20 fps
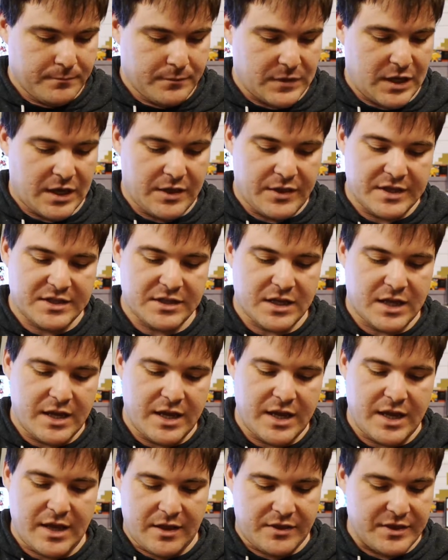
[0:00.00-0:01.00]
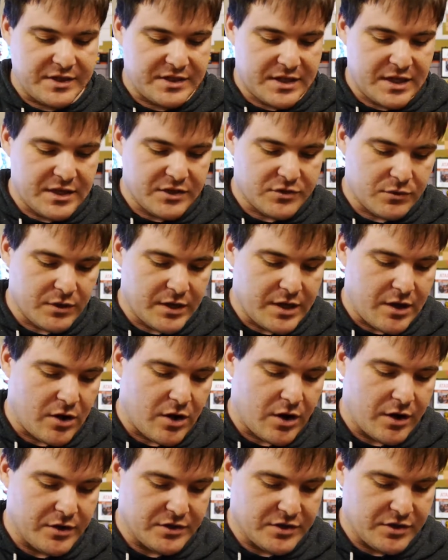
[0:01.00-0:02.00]
that's kind of it. And this thing's really
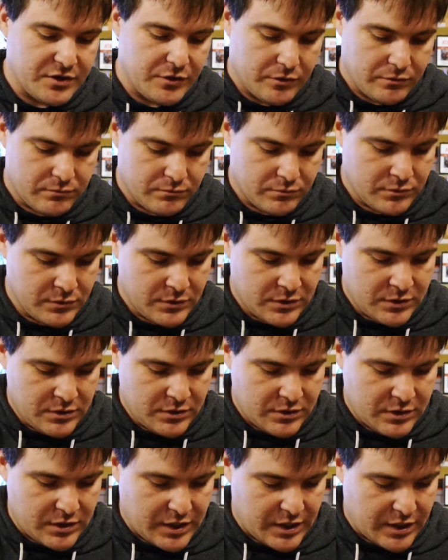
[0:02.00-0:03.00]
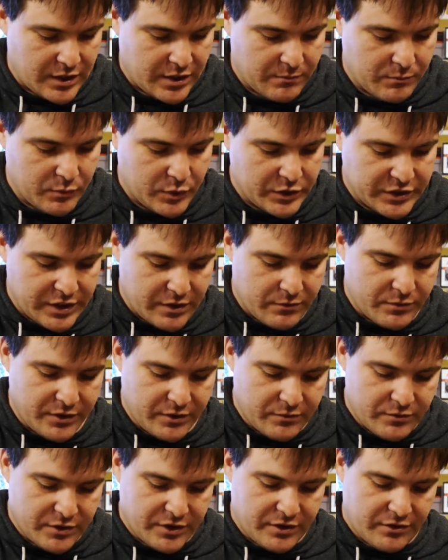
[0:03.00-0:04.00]
hard too, which I
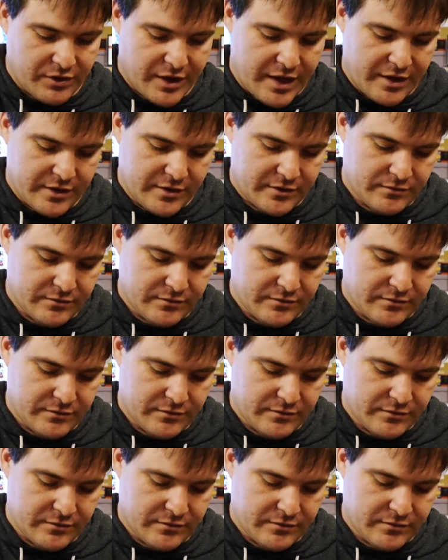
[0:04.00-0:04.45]
really like.